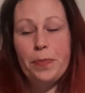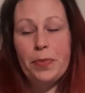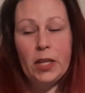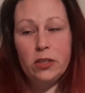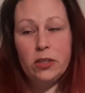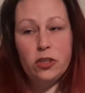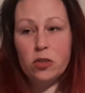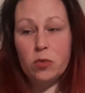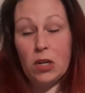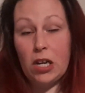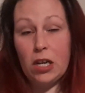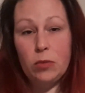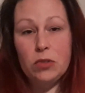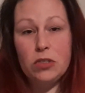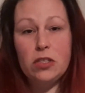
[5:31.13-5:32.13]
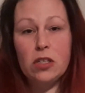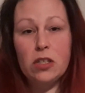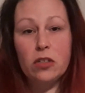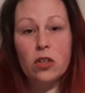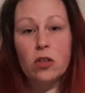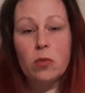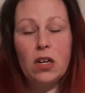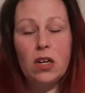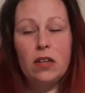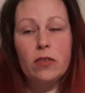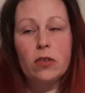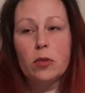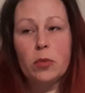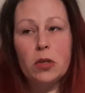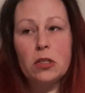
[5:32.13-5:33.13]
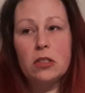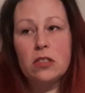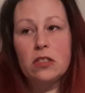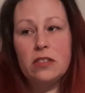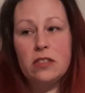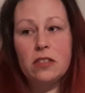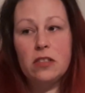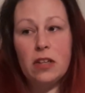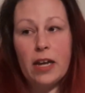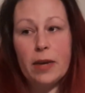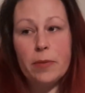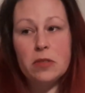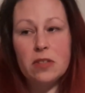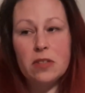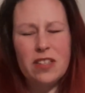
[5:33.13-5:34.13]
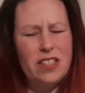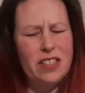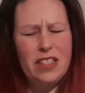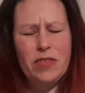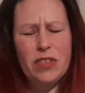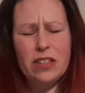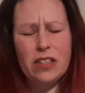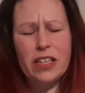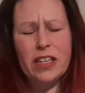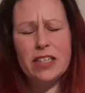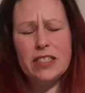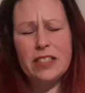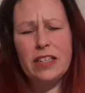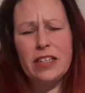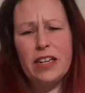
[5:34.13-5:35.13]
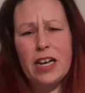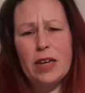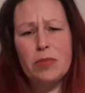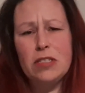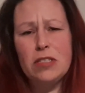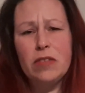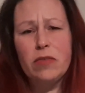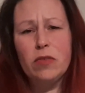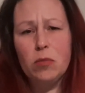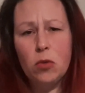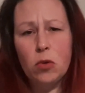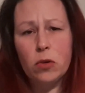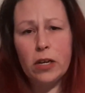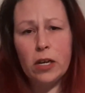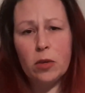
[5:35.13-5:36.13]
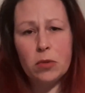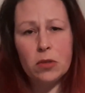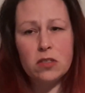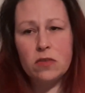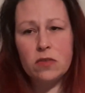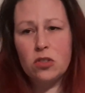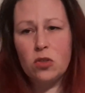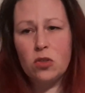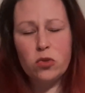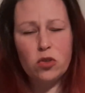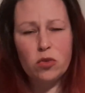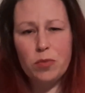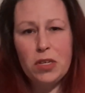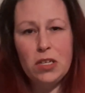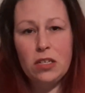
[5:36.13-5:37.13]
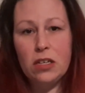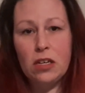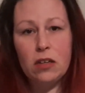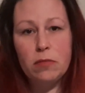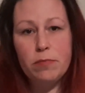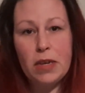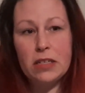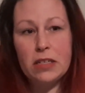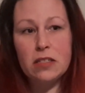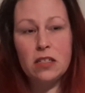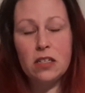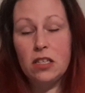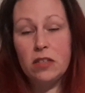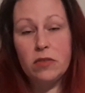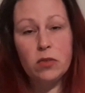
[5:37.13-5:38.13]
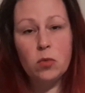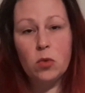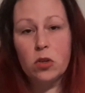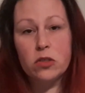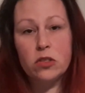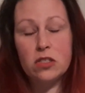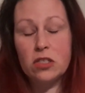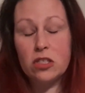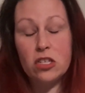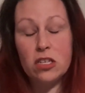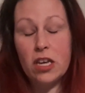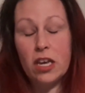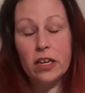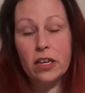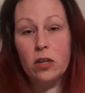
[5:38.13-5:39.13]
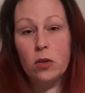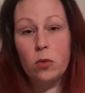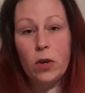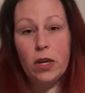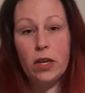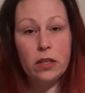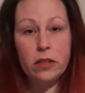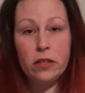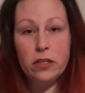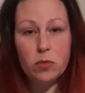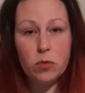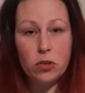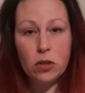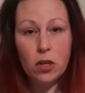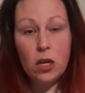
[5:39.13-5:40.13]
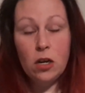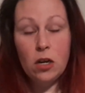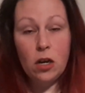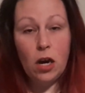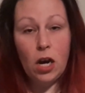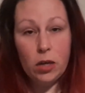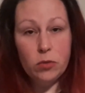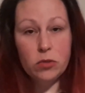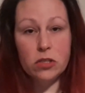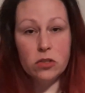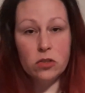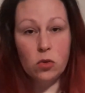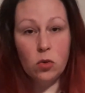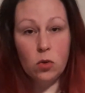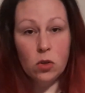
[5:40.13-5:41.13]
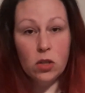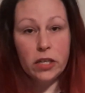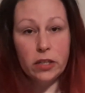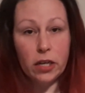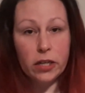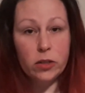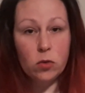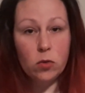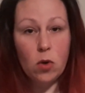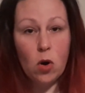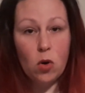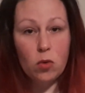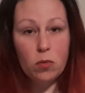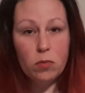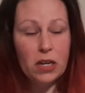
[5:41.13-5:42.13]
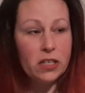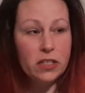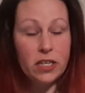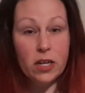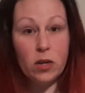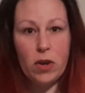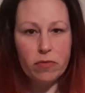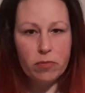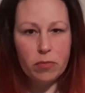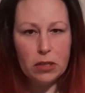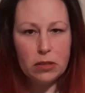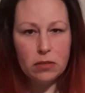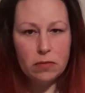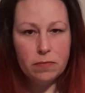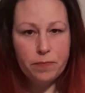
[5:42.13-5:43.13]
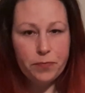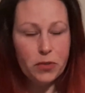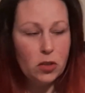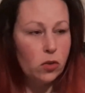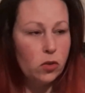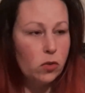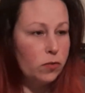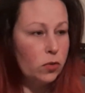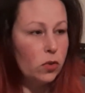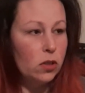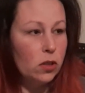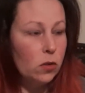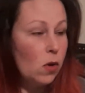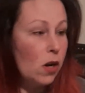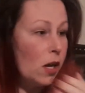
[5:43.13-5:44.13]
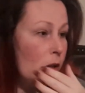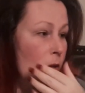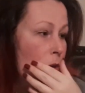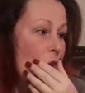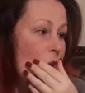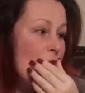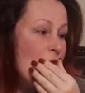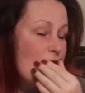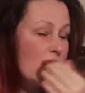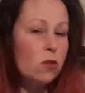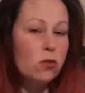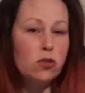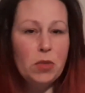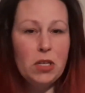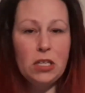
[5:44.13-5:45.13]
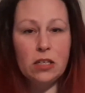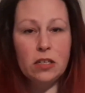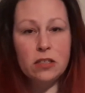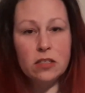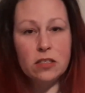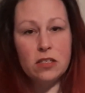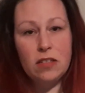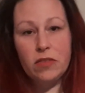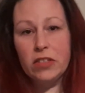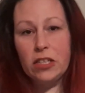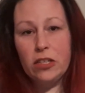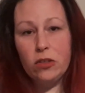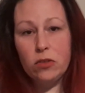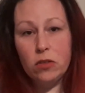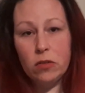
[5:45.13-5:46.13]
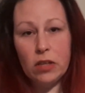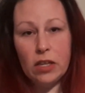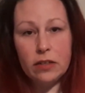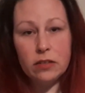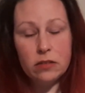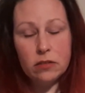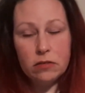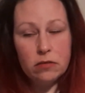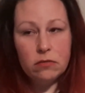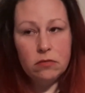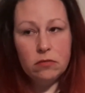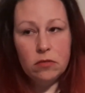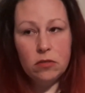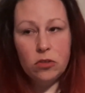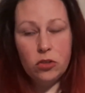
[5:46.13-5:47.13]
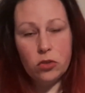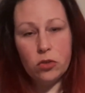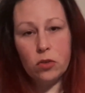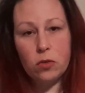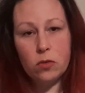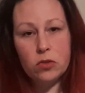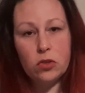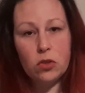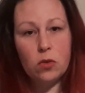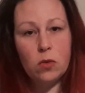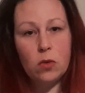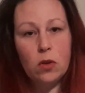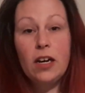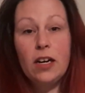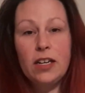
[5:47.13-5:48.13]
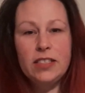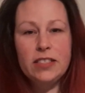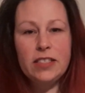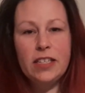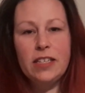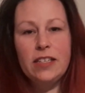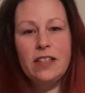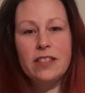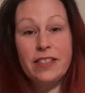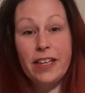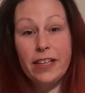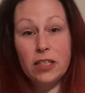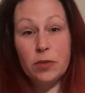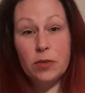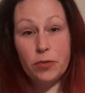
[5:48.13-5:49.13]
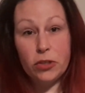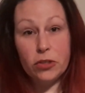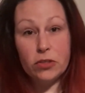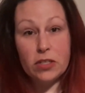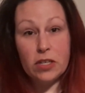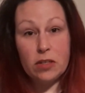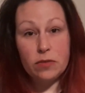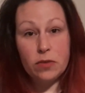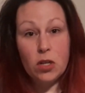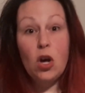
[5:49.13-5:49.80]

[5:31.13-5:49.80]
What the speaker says: Not just when I was younger or whatever, but it still happens. And even, like I said, it happens even more now because of social media makes it even worse. It's like you can't get away. At least when I was in school and I'd go home, I could get away from it, for a little while. Social media doesn't even let you do that, So I say stand up for yourself.